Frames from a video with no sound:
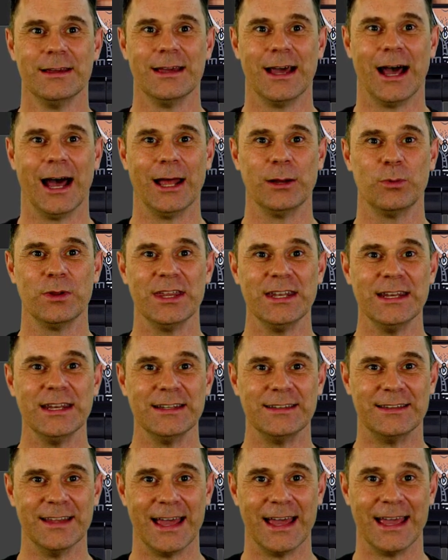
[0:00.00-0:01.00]
and within a
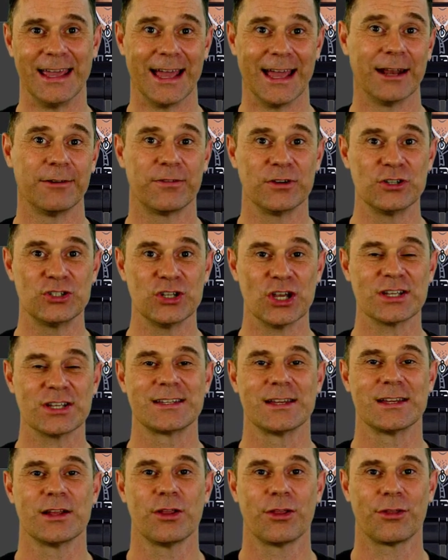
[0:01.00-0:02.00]
day and for just
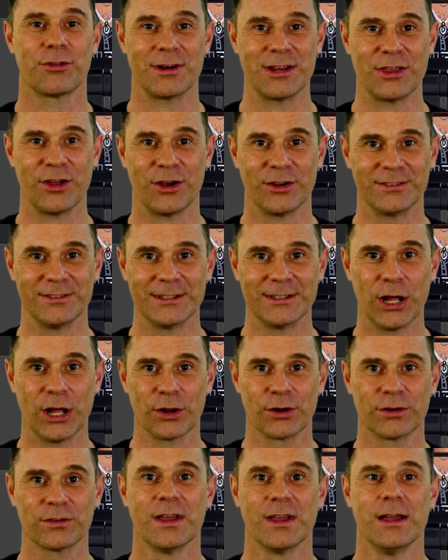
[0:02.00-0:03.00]

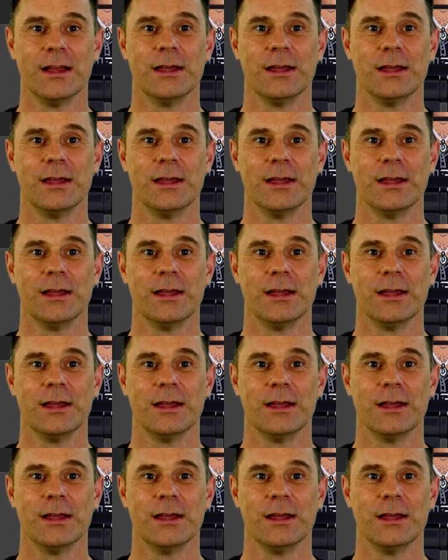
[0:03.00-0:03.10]
$3,000